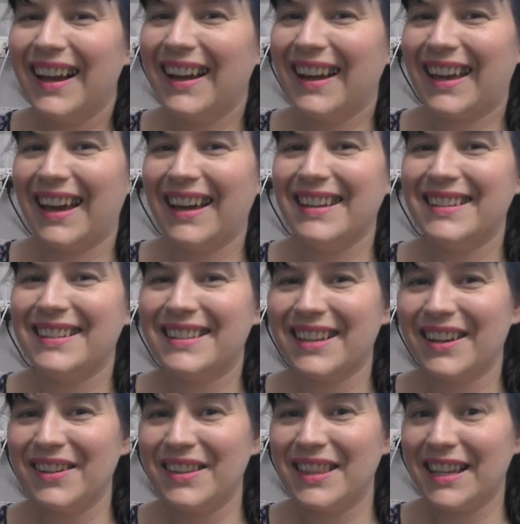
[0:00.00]
Okay,
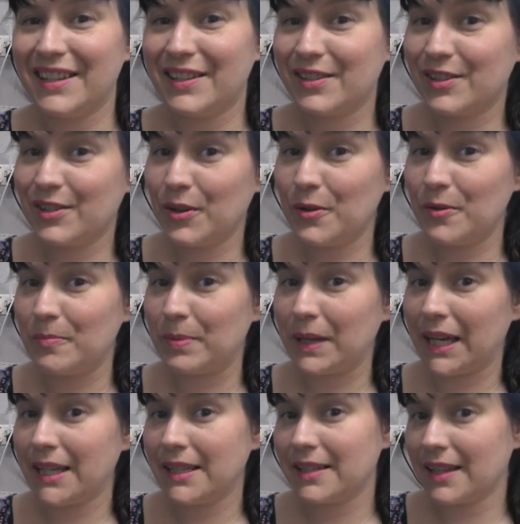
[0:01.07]
so the soup
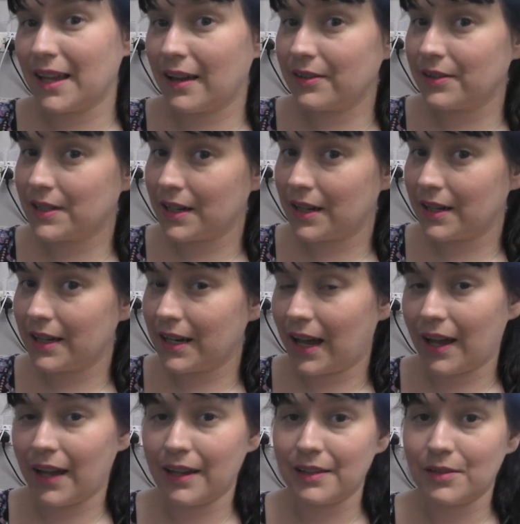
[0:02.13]
is now done
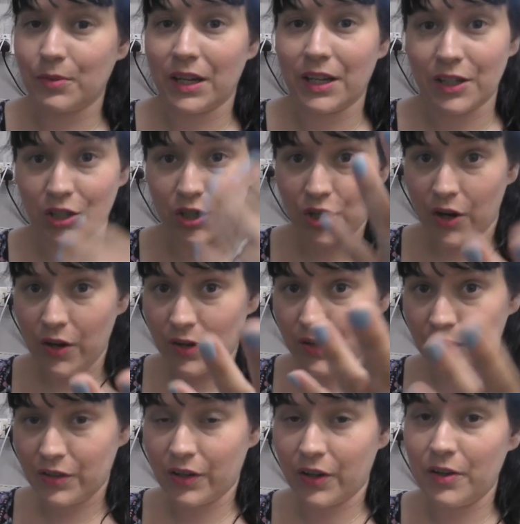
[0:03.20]
and we're going to show you
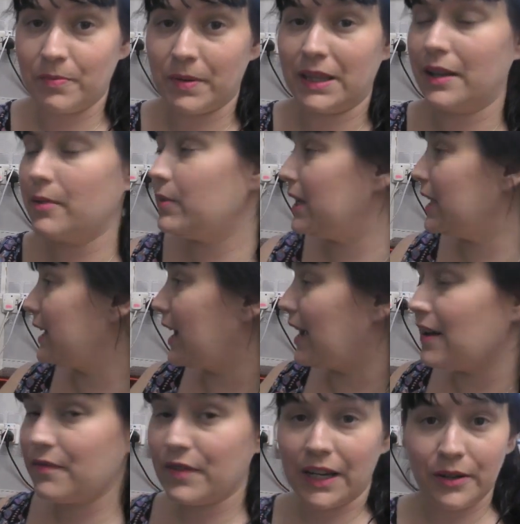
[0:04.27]
the soup and then we're going to
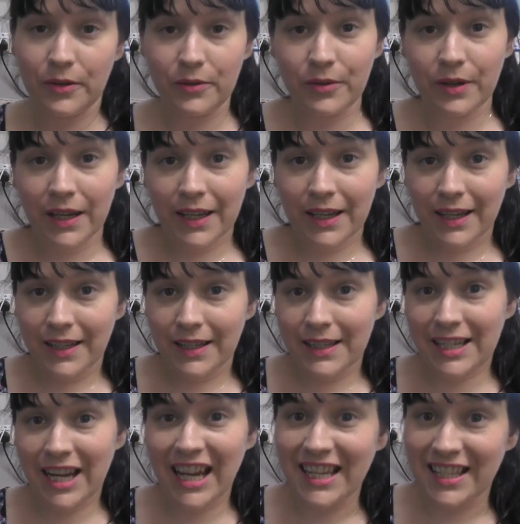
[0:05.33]
have a little
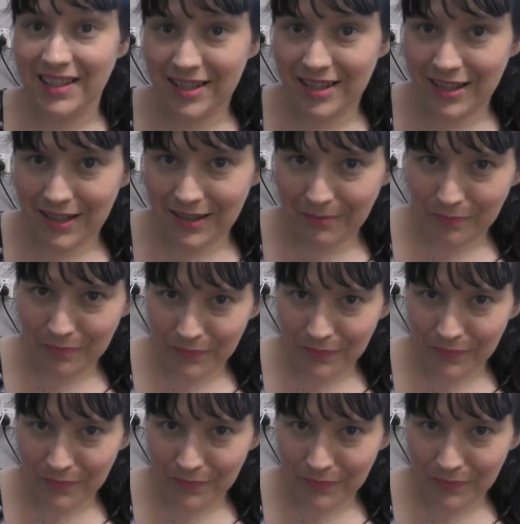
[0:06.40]
taste.